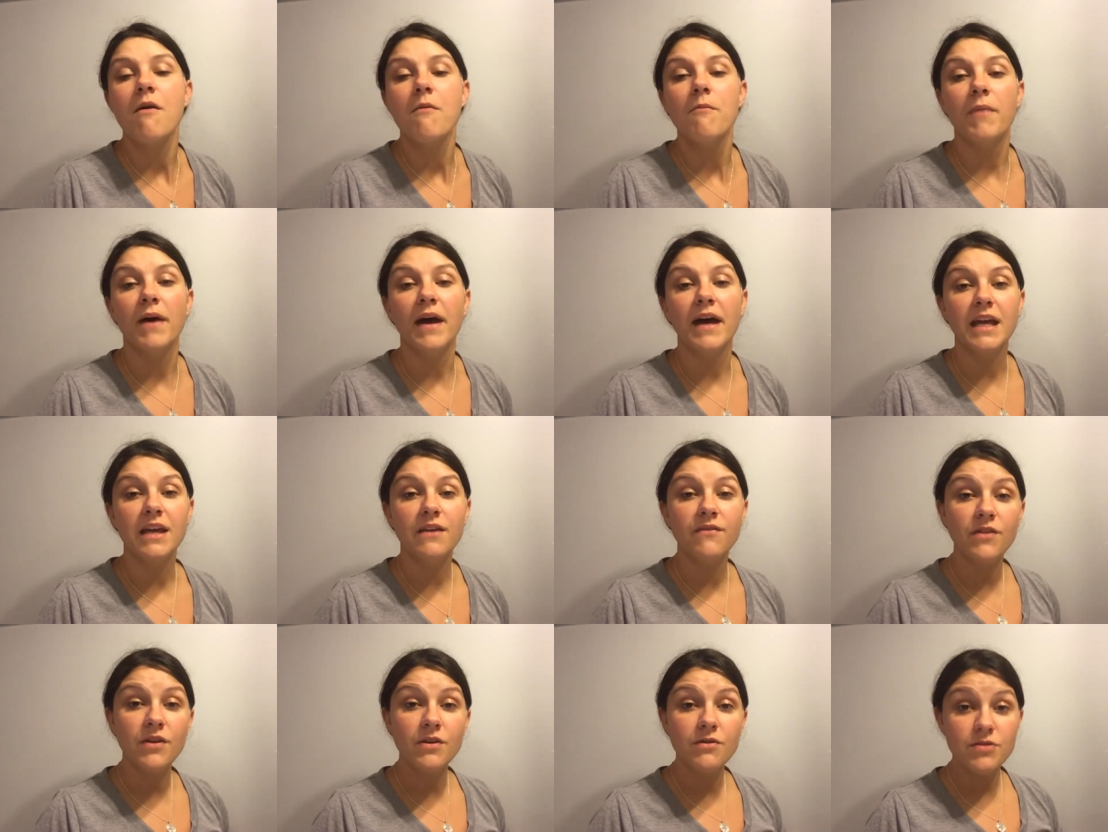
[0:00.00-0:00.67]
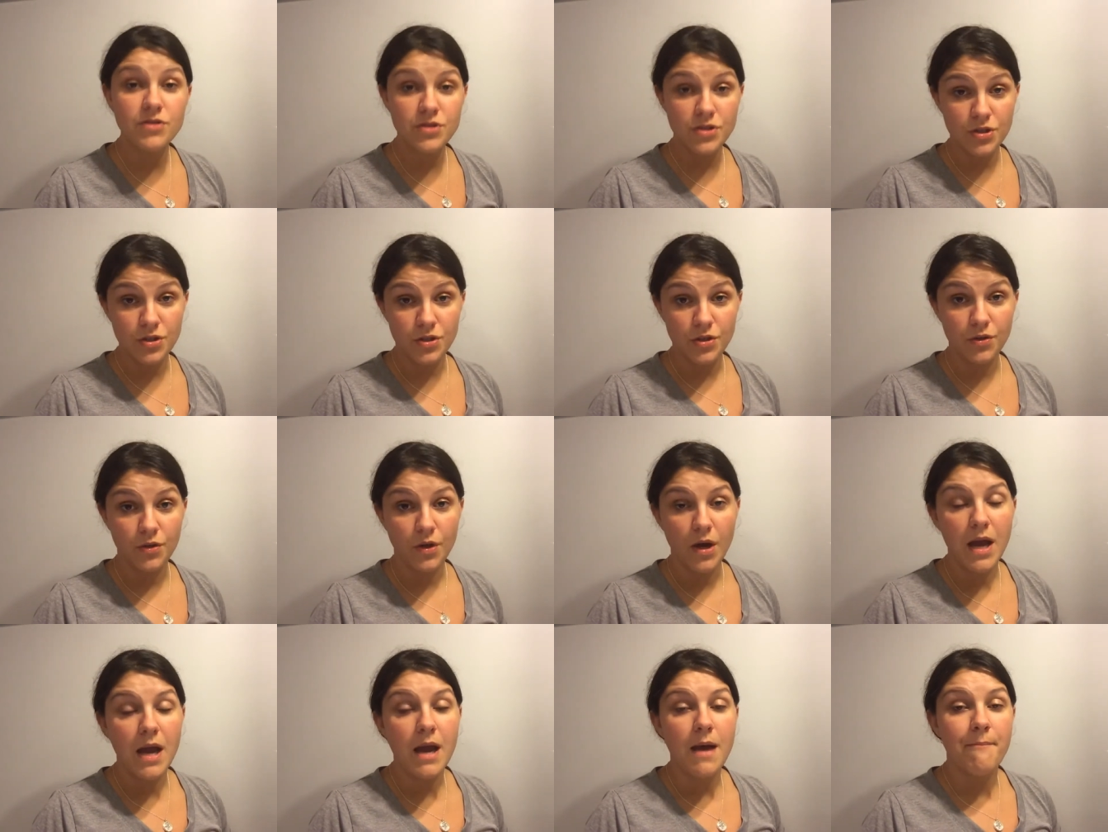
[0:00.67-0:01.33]
But if you
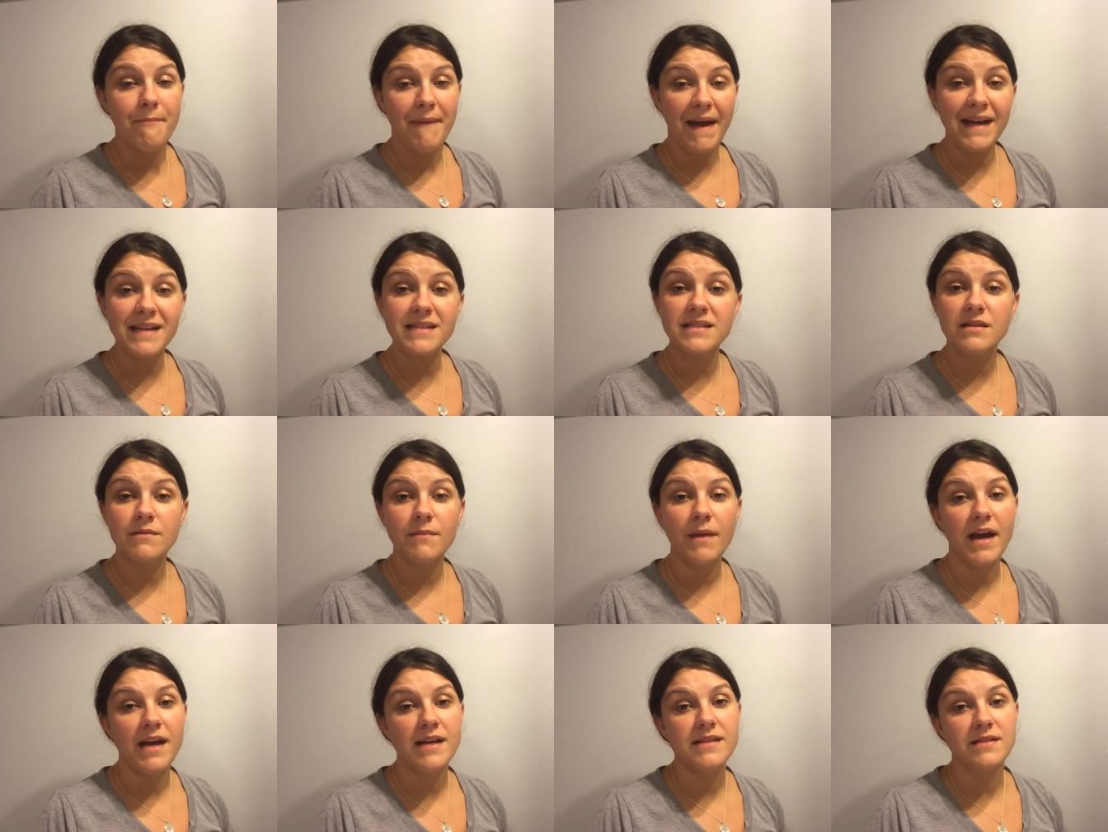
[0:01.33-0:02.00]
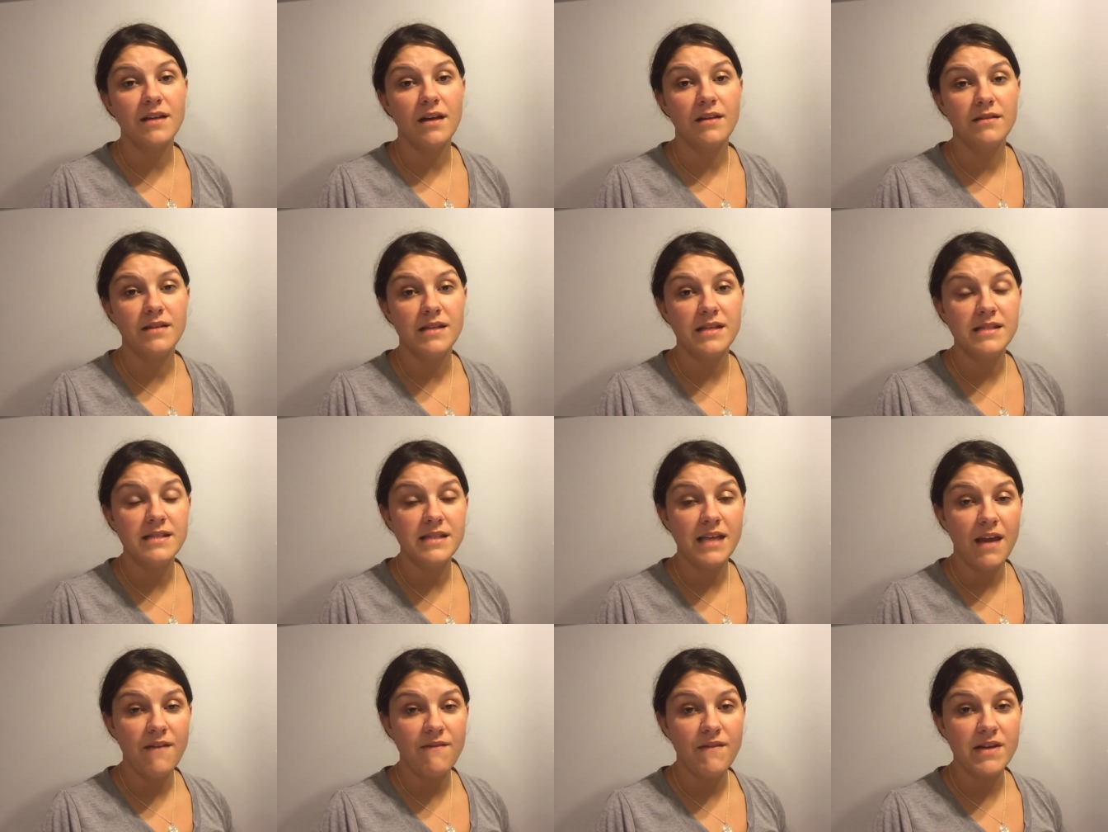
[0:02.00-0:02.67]
do maximize on
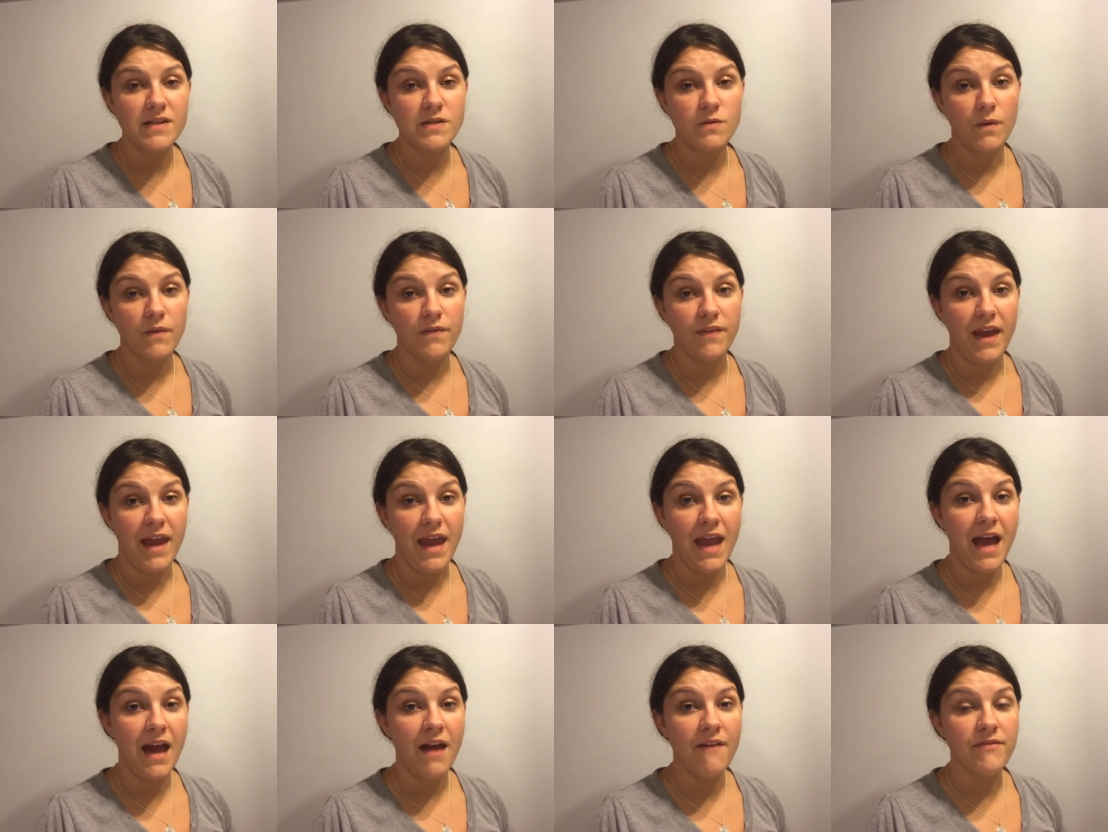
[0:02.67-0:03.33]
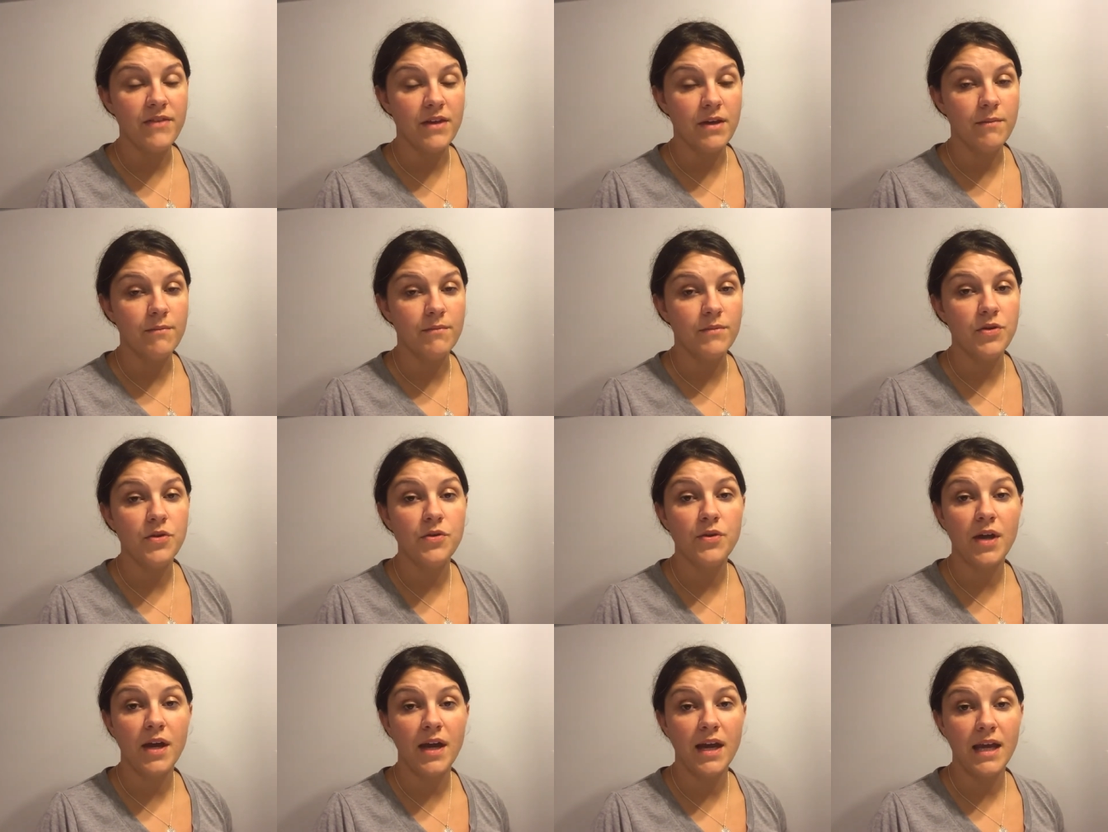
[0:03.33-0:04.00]
these savings when they have them,
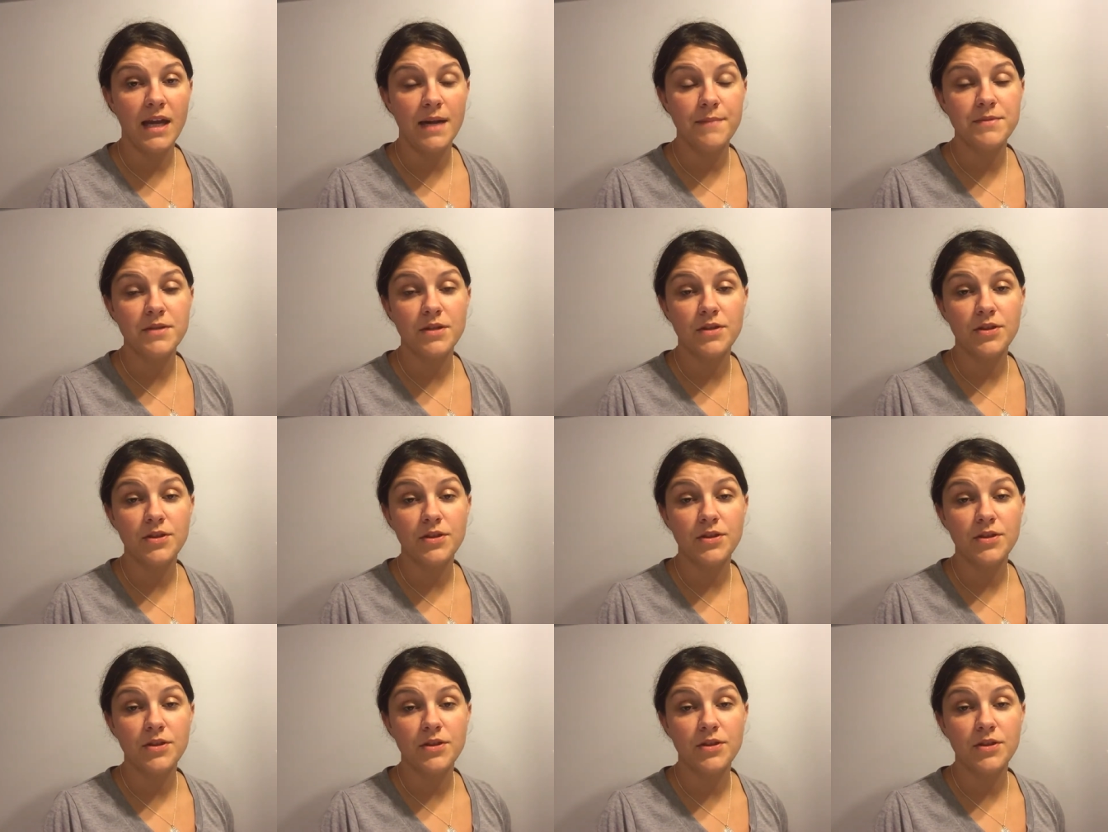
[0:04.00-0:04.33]
you can get up